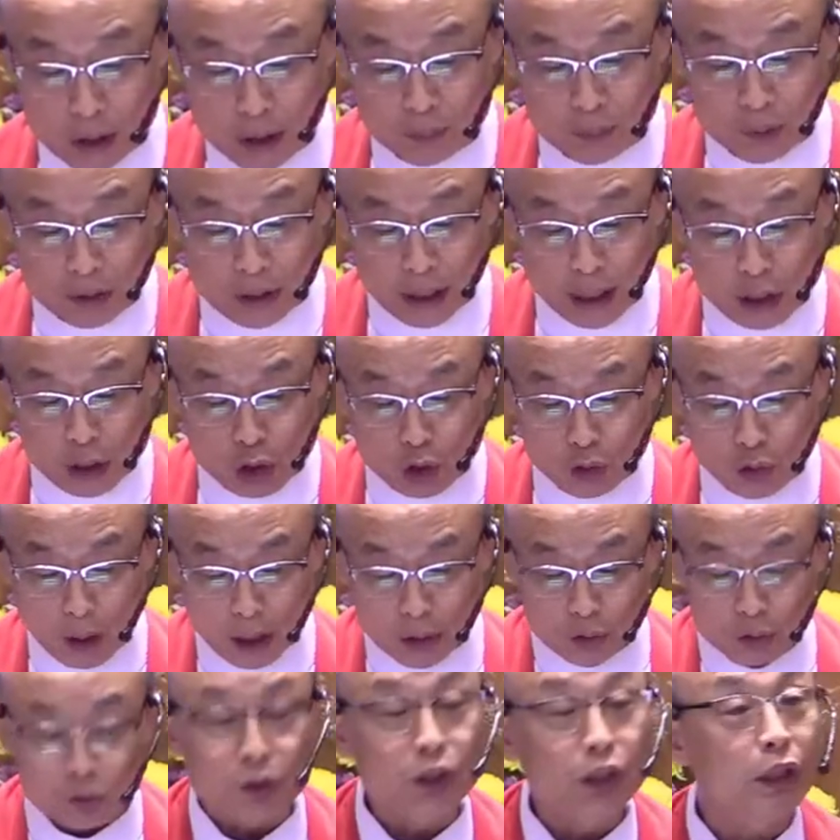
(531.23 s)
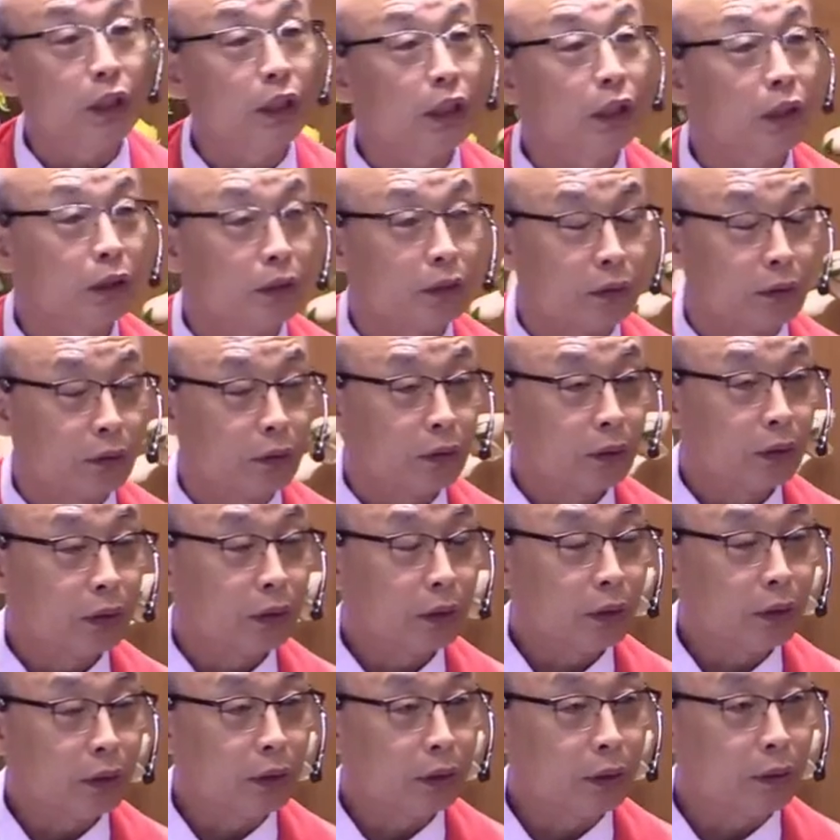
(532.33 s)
even they tried to kill, you